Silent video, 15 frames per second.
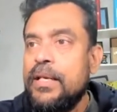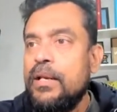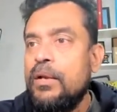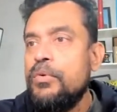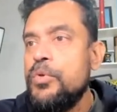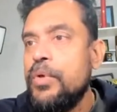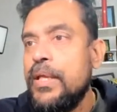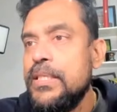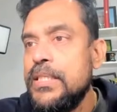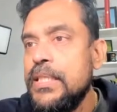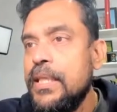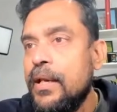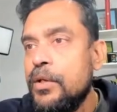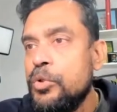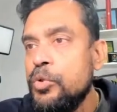Now you can see
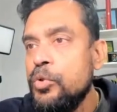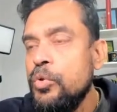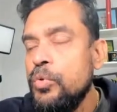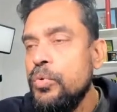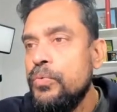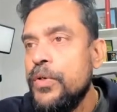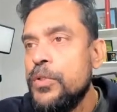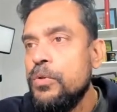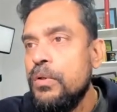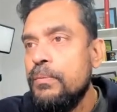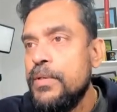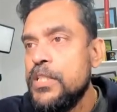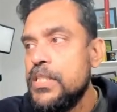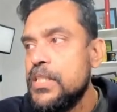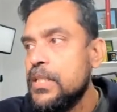there are two virtual
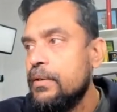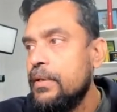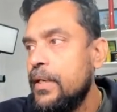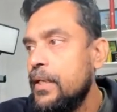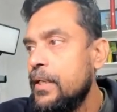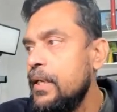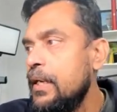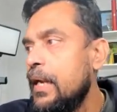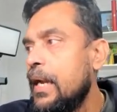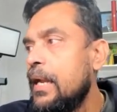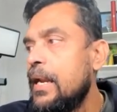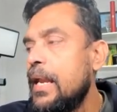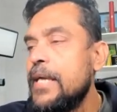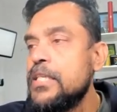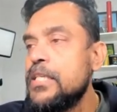machines created, and
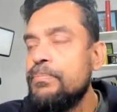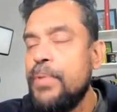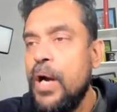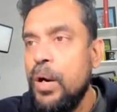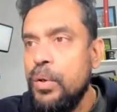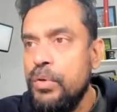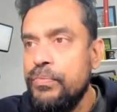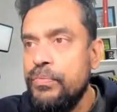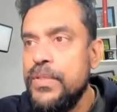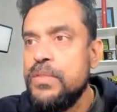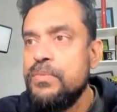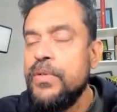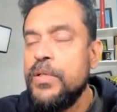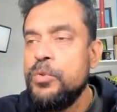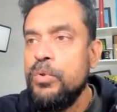as a part of this
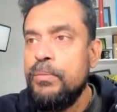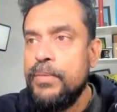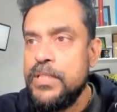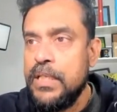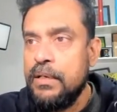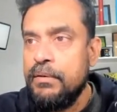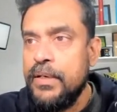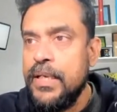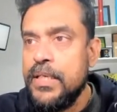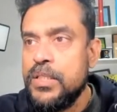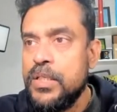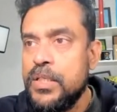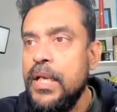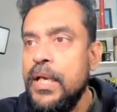virtual machine creation,